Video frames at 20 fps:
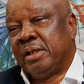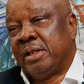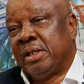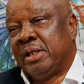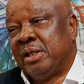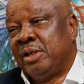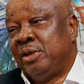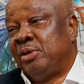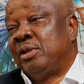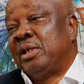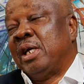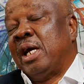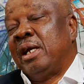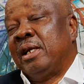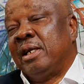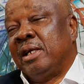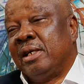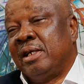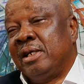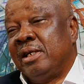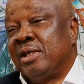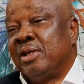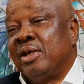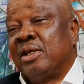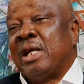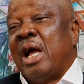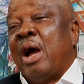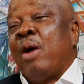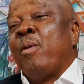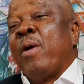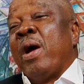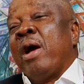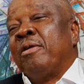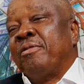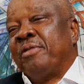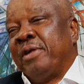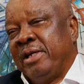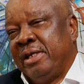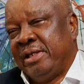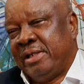Usually he's not aware of
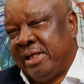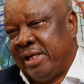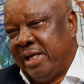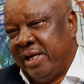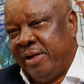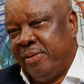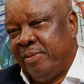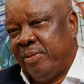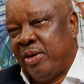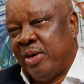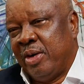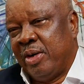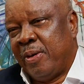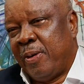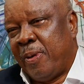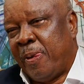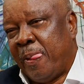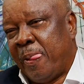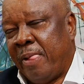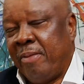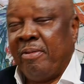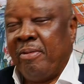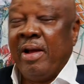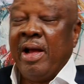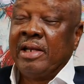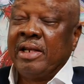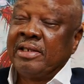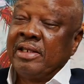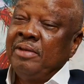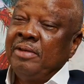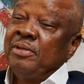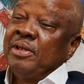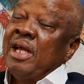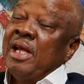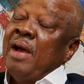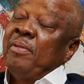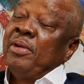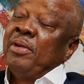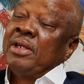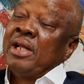anything anymore. If you ask him, he says,
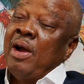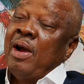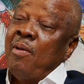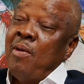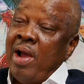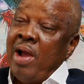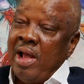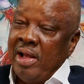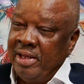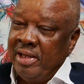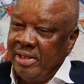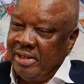I'm not aware.